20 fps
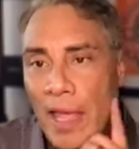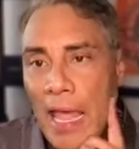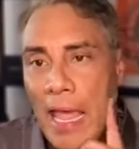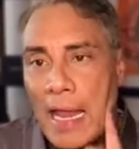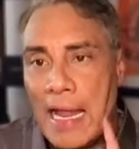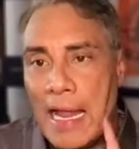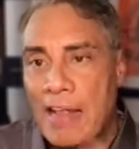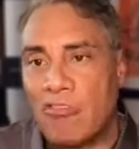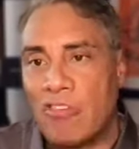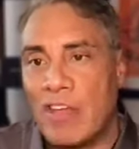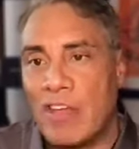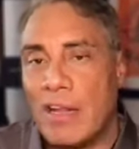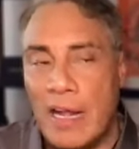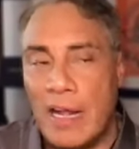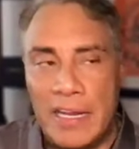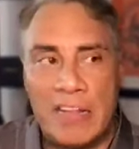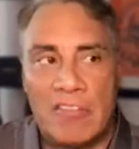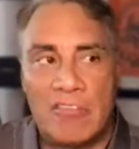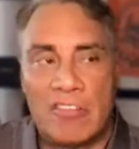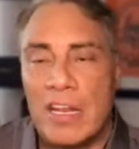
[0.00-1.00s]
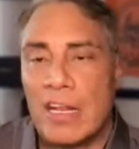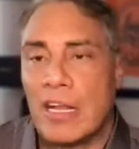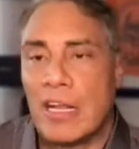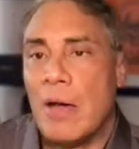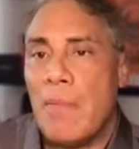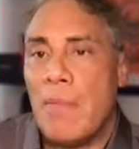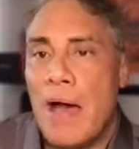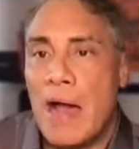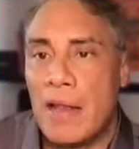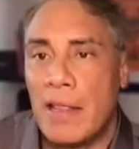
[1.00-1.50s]
And I said, "Honey, it's going to
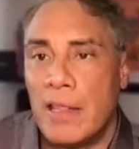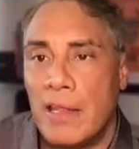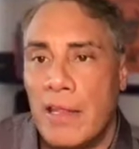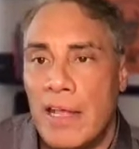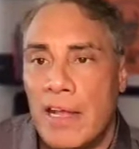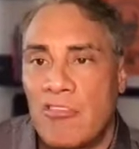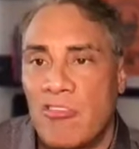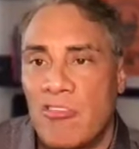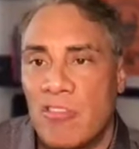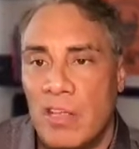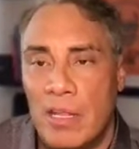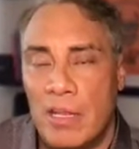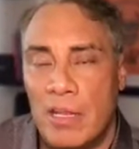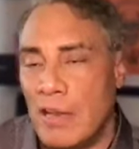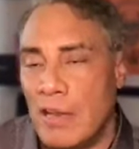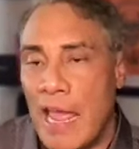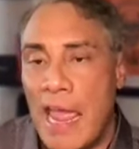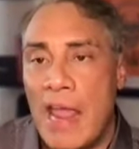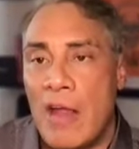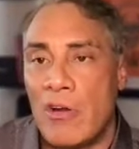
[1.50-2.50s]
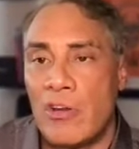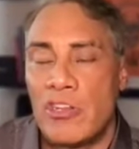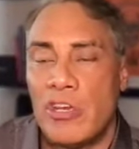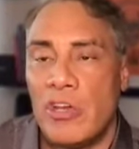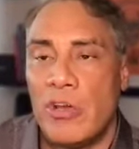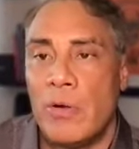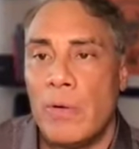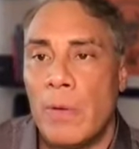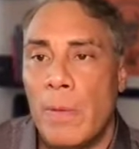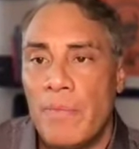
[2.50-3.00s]
come out in the next day or
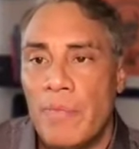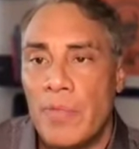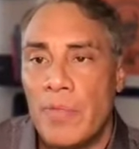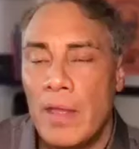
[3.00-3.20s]
two.